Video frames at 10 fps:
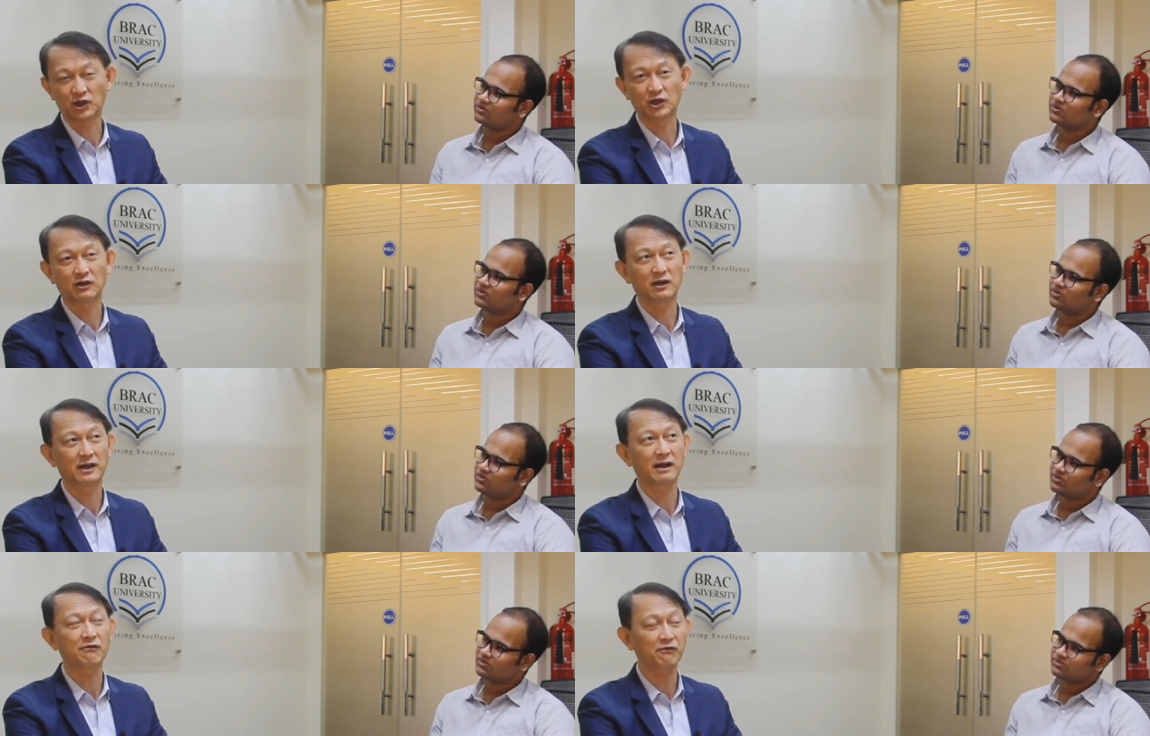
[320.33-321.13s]
Speaker 1: You know,
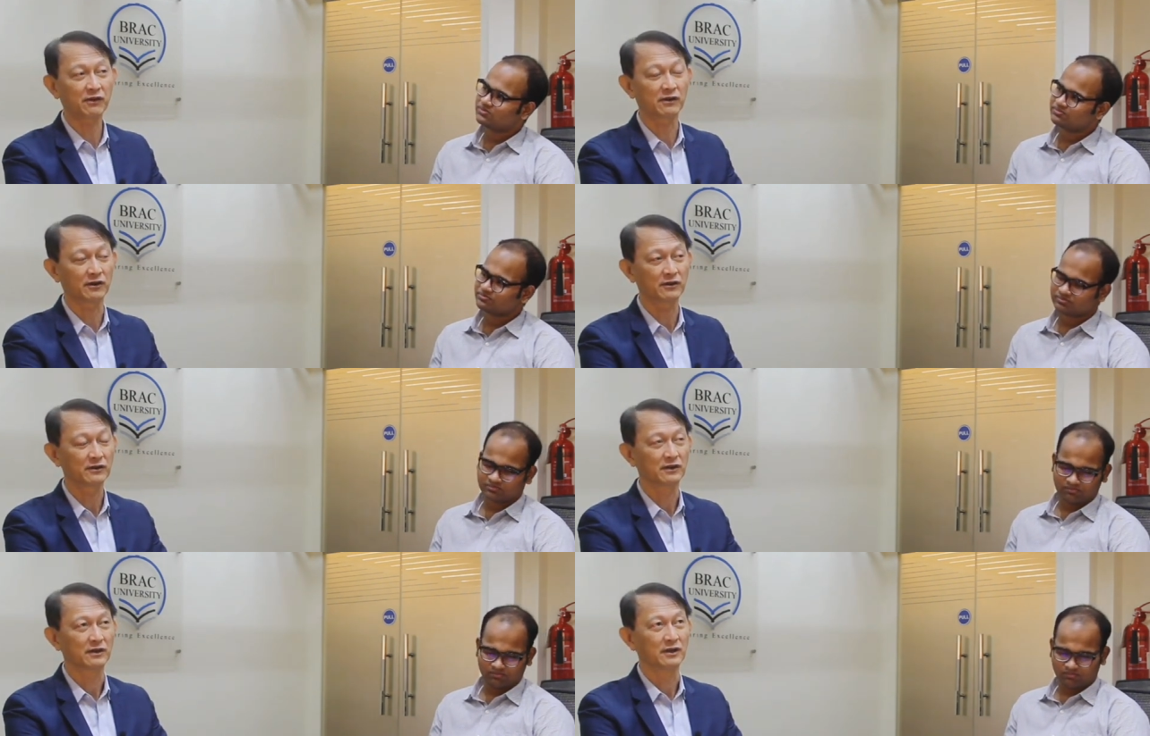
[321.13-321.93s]
and I feel,
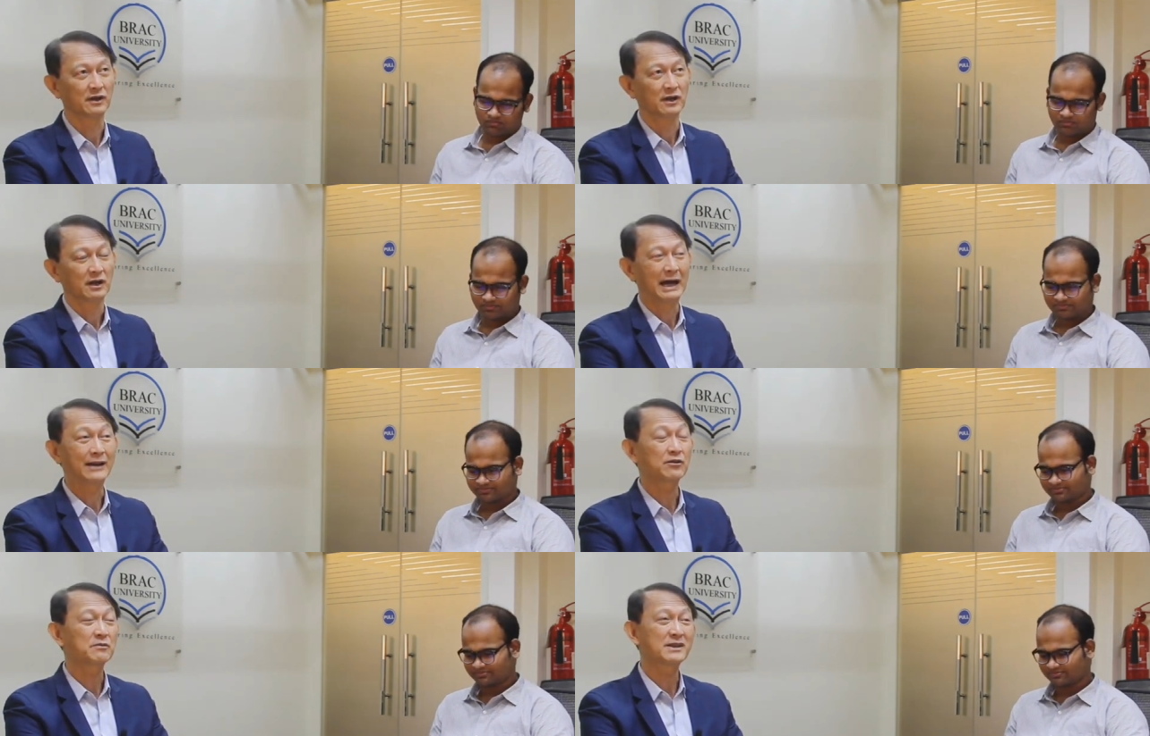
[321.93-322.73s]
I
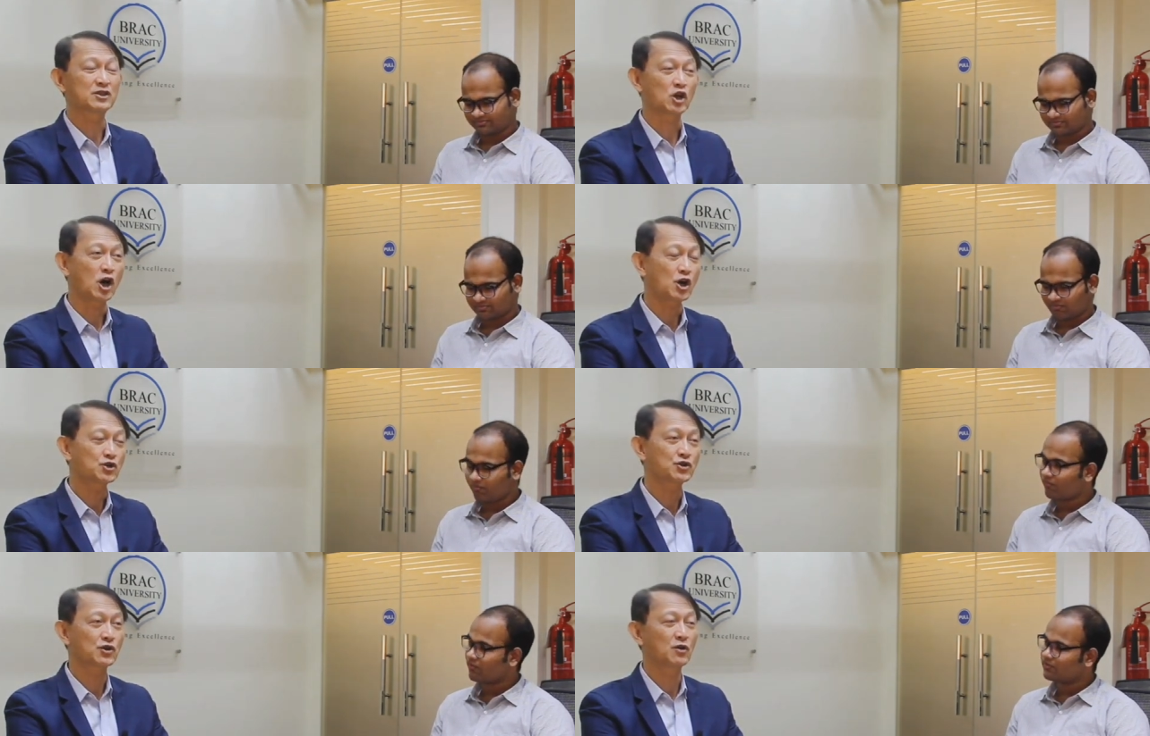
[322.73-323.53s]
don't know whether it's
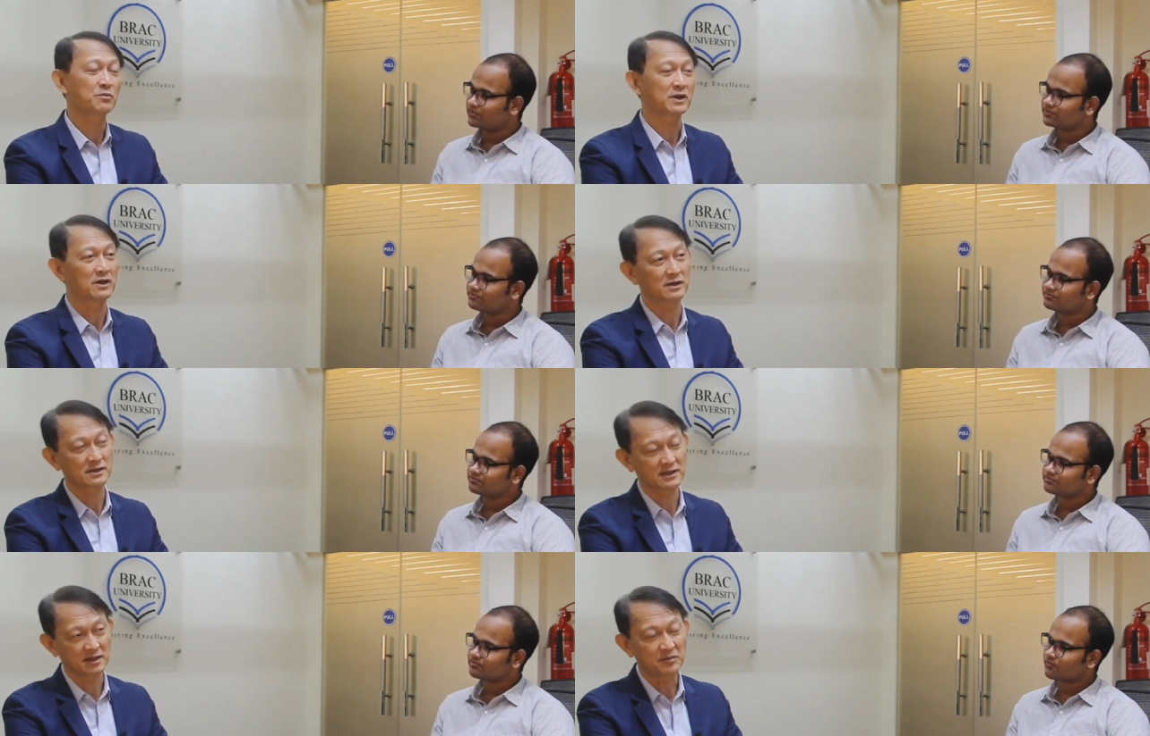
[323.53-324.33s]
cultural because
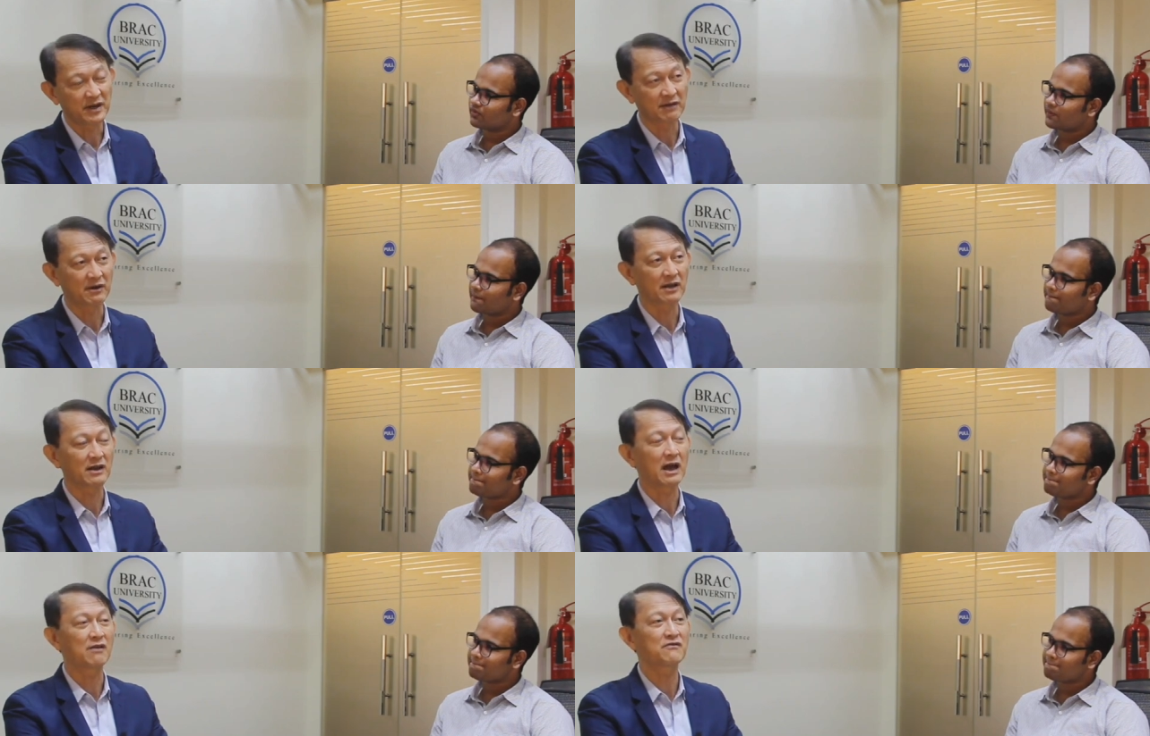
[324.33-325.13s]
it's simply that
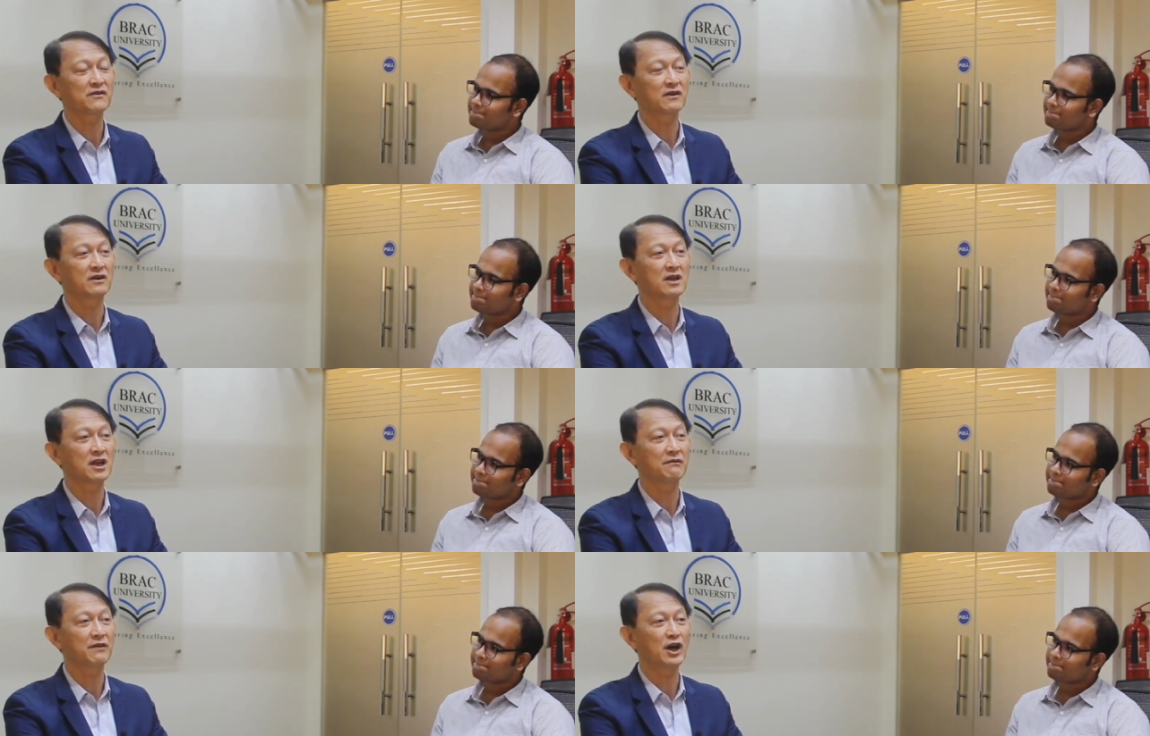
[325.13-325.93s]
I feel
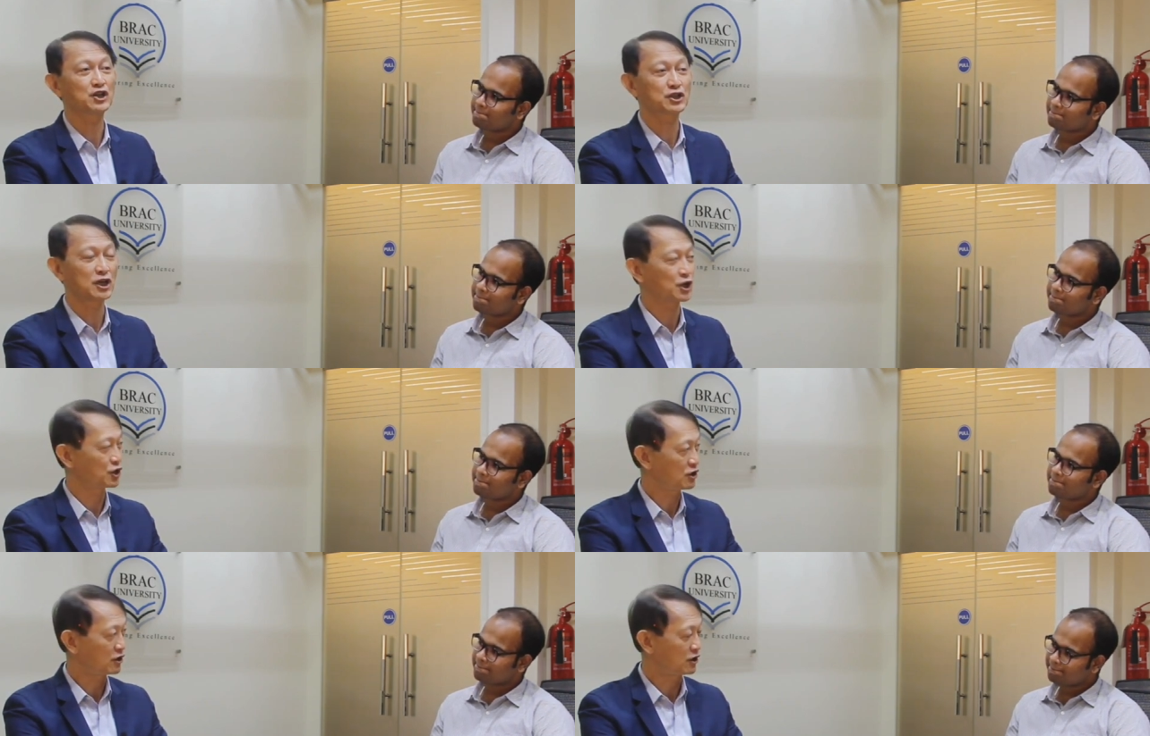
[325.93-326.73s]
if I study
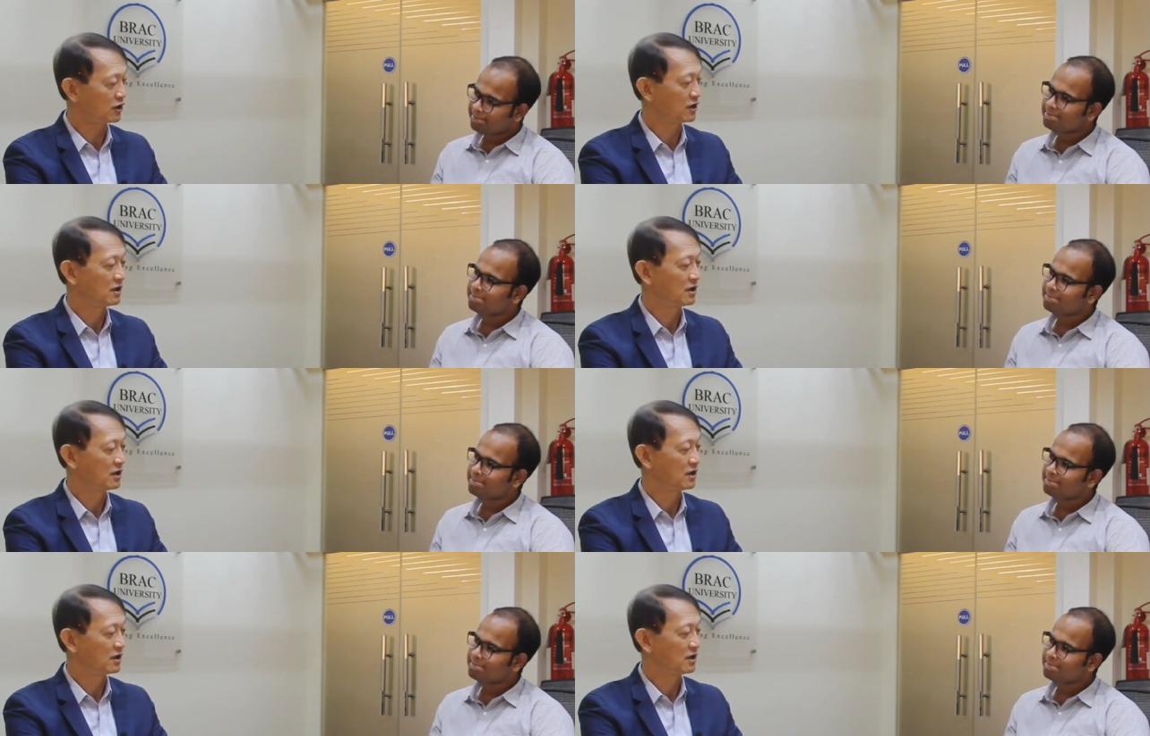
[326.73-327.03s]
hard,